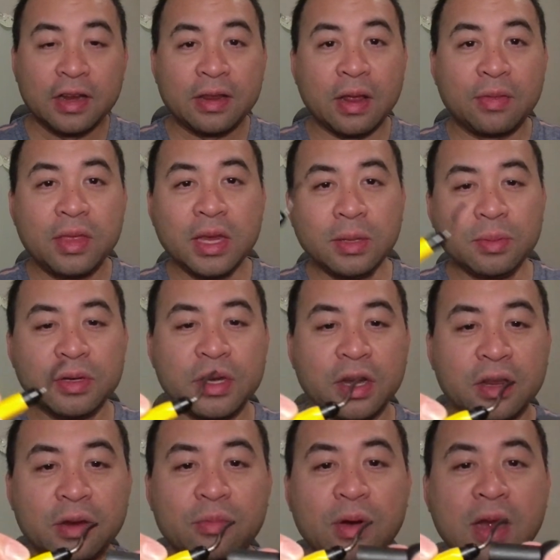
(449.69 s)
Now this
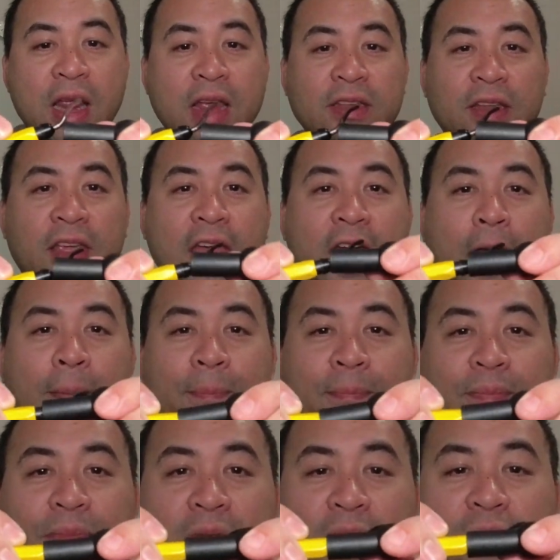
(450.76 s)
particular one has a
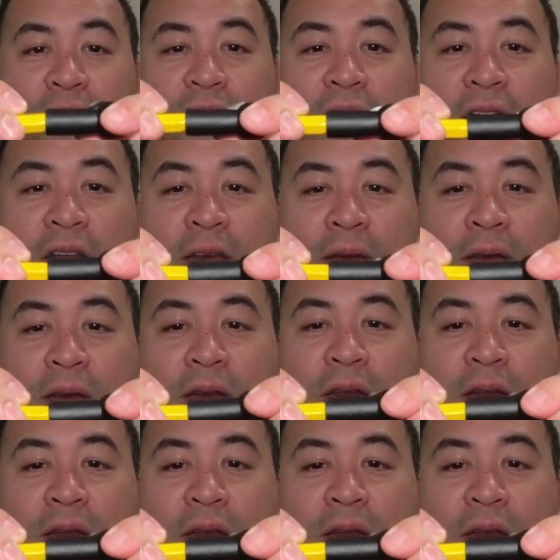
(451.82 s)
cap that goes on.